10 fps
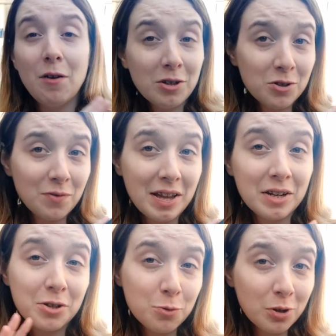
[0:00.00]
also
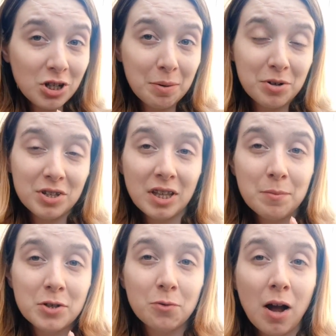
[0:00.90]
read 2 more chapters in Les
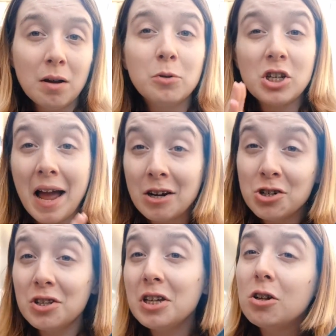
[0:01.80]
Miserables, which
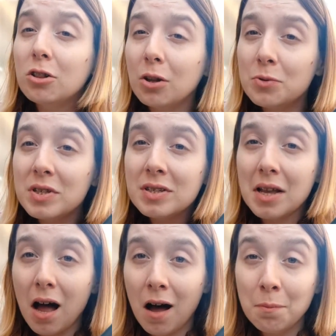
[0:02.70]
actually closes
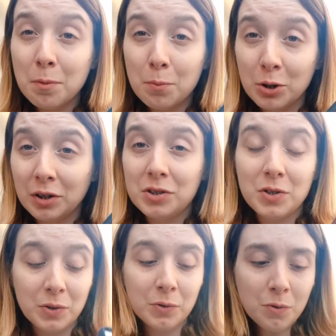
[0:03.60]
up book
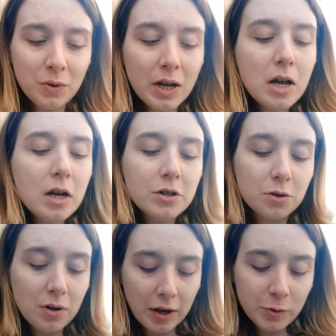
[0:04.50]
2. So
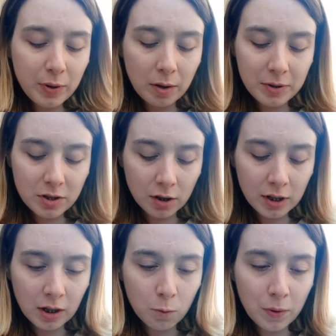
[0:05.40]
next week I'll be
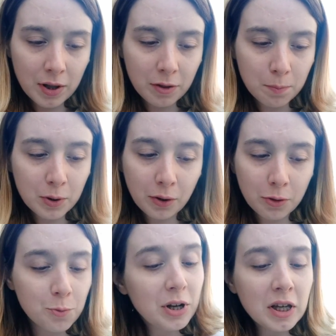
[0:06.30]
starting with book
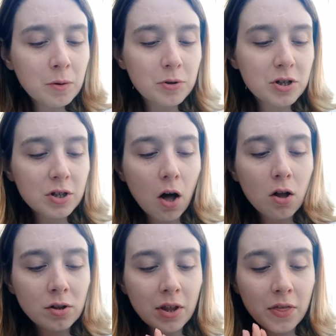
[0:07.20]
3, which is
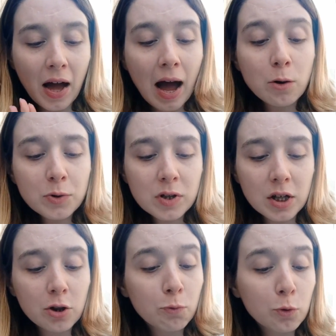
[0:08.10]
called The House
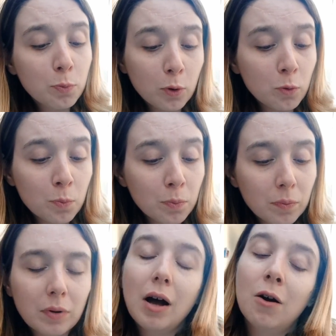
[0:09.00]
in the Rue Plume.
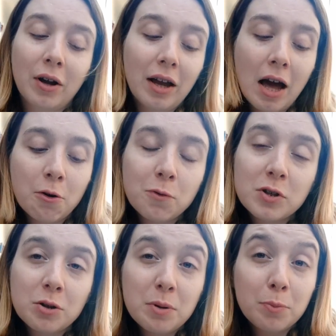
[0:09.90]
Okay, I don't know if it's
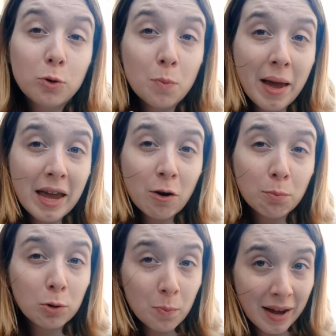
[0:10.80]
going to be Plumet or
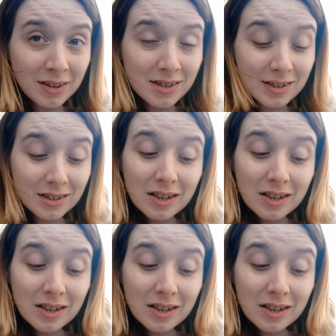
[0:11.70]
Plumette.